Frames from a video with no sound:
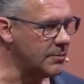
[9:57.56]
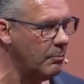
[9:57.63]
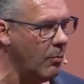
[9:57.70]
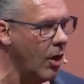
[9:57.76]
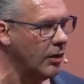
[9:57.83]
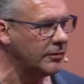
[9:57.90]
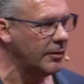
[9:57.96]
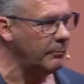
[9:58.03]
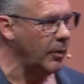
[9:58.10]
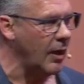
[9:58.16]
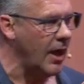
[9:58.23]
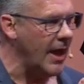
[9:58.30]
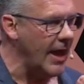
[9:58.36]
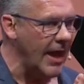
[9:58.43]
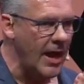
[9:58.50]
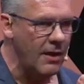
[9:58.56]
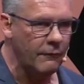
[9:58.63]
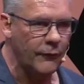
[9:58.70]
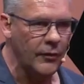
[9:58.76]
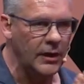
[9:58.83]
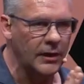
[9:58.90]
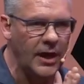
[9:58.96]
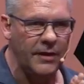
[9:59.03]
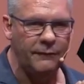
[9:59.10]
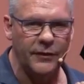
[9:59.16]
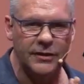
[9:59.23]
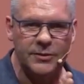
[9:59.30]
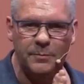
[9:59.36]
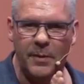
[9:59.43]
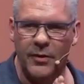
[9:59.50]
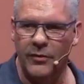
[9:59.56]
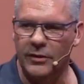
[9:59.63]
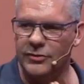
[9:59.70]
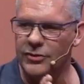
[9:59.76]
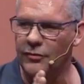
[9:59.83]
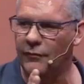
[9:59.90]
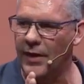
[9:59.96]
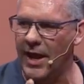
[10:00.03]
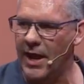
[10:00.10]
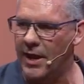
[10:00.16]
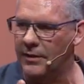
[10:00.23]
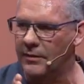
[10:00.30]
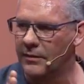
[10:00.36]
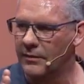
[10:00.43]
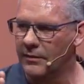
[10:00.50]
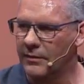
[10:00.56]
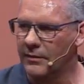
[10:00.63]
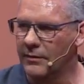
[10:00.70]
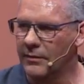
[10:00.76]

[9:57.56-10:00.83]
is multiply every life experience you've had.